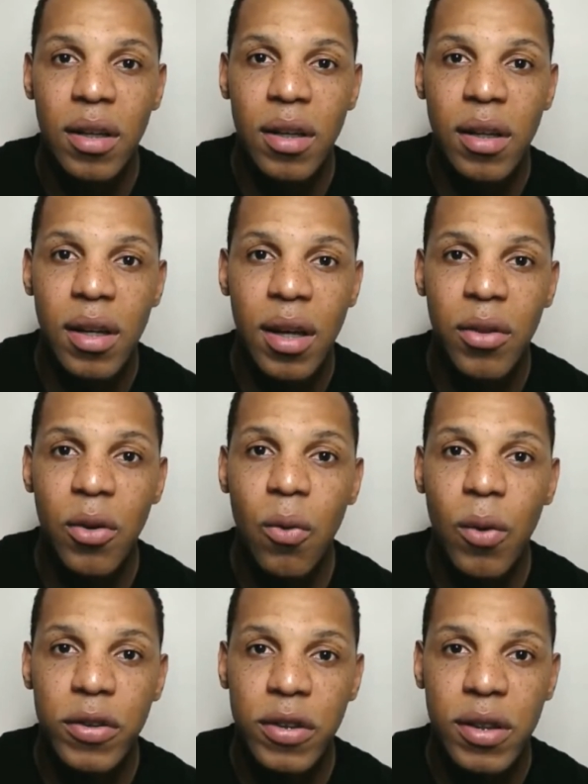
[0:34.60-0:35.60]
The other
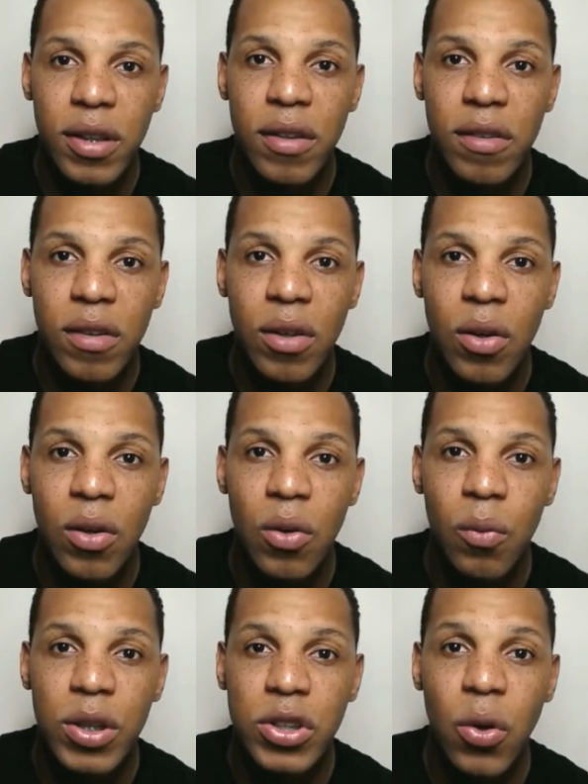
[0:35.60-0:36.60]
question is,
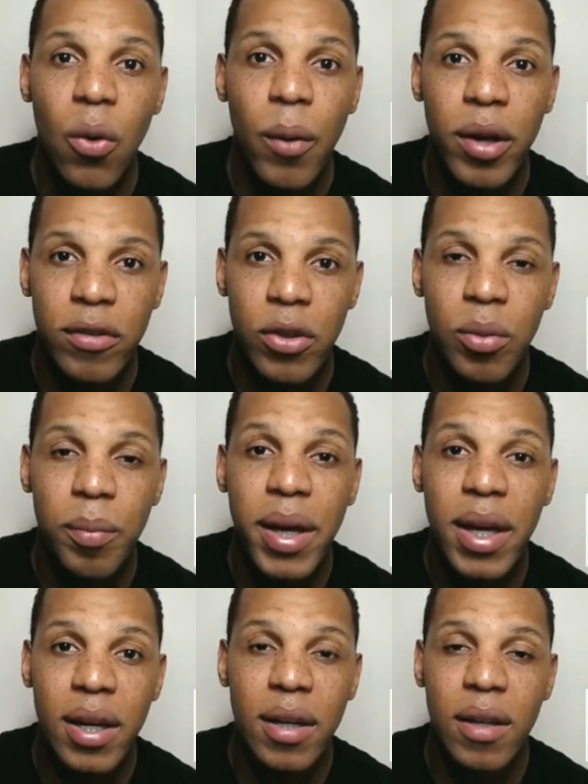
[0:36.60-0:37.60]
which OS do you
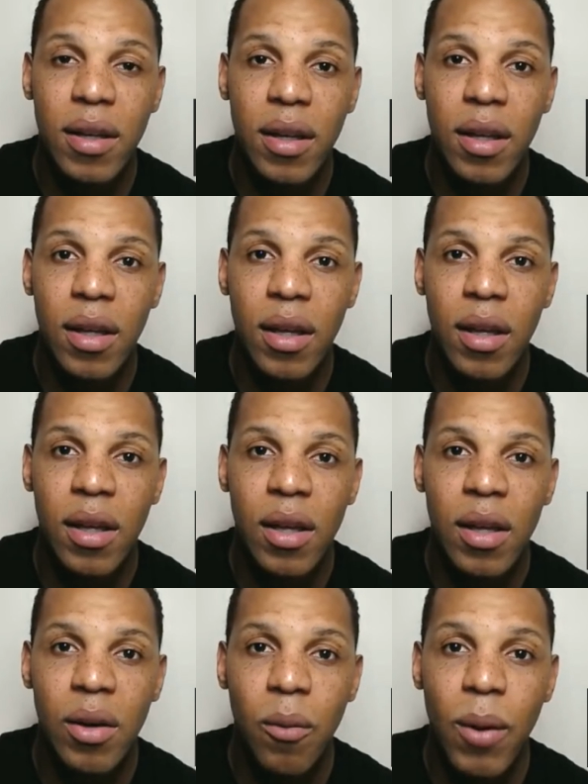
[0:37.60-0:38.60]
pick?
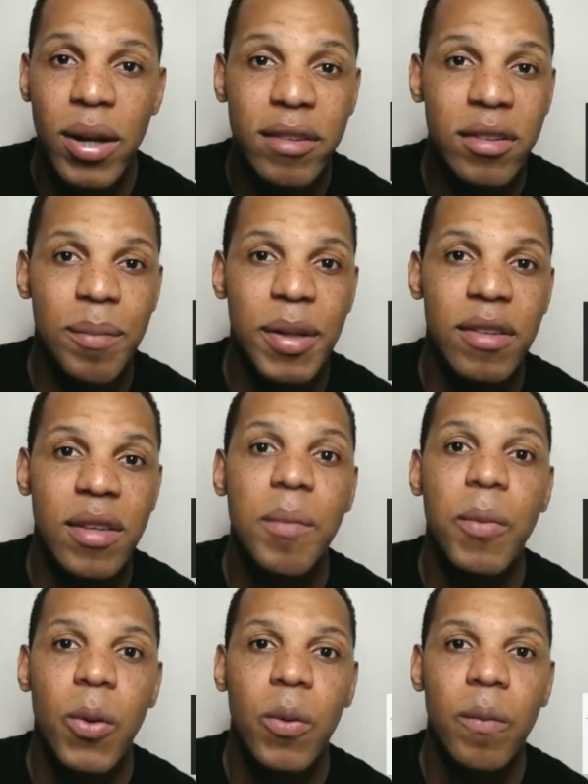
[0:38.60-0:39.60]
Well, let's keep it
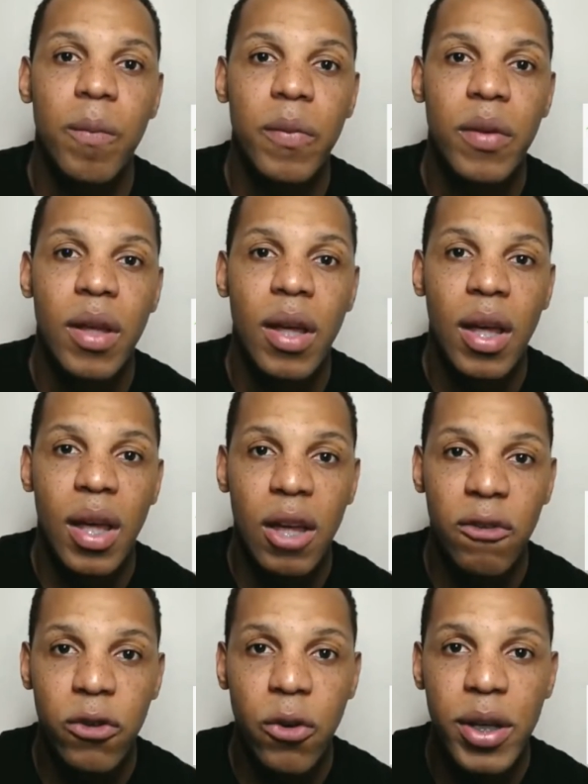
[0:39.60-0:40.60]
simple.
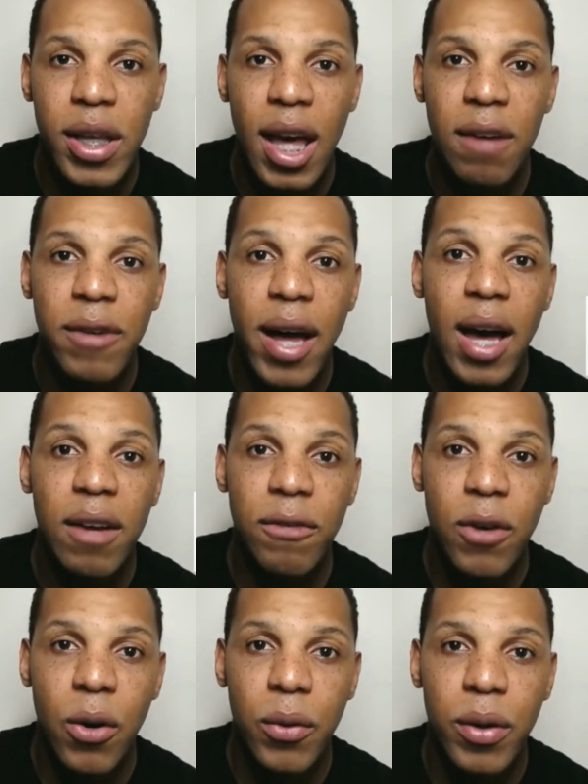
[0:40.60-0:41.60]
If you already have
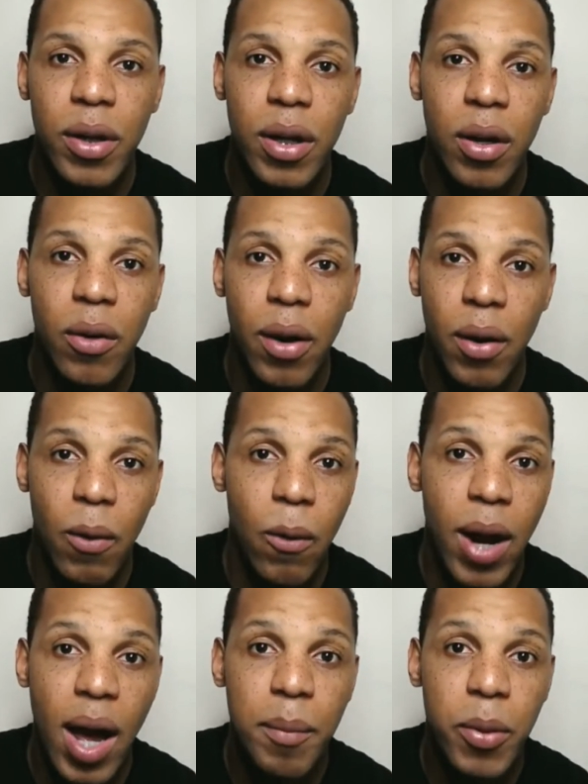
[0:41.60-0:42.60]
iPhone or
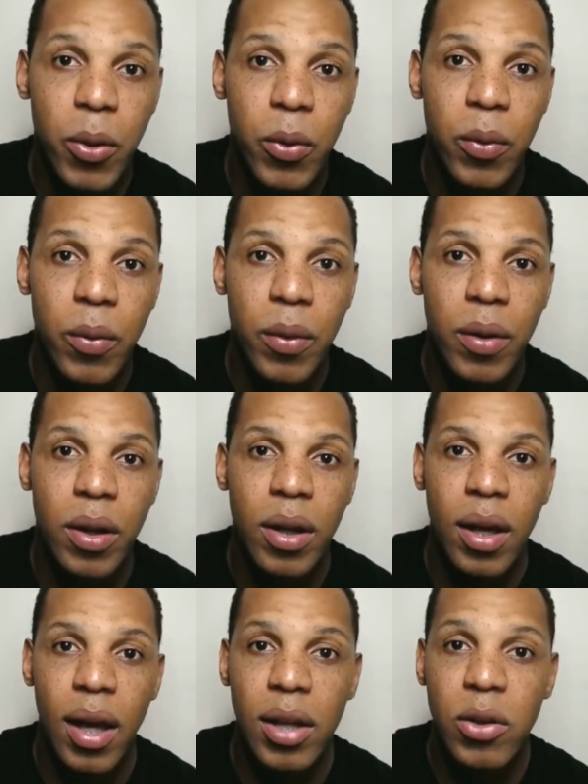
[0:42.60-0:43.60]
Apple
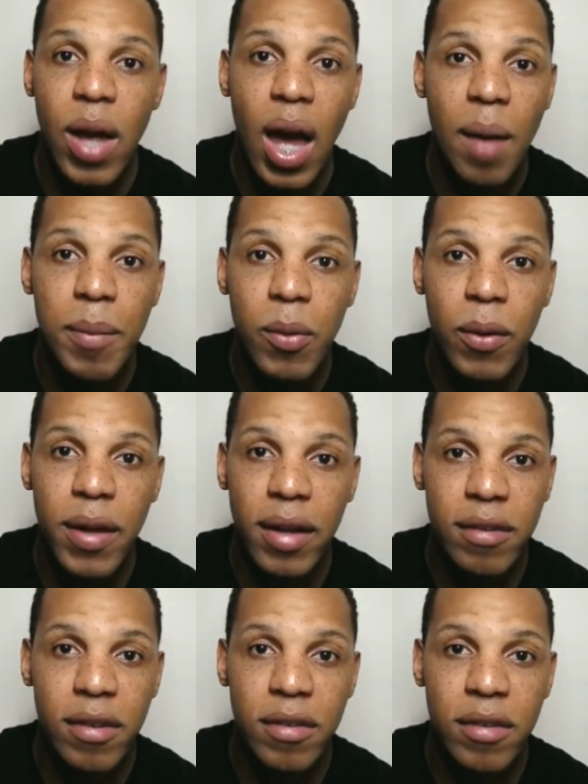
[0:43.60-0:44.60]
and you're happy with that
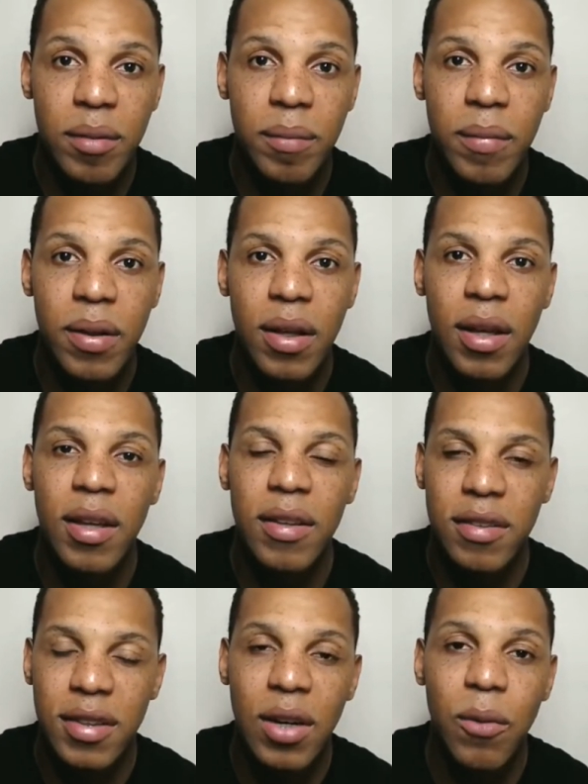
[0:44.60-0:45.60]
system,
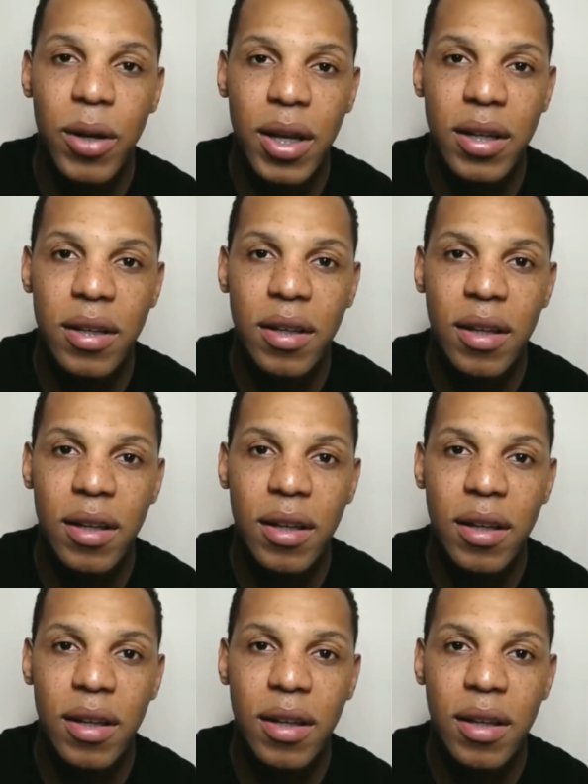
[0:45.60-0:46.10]
stick with it.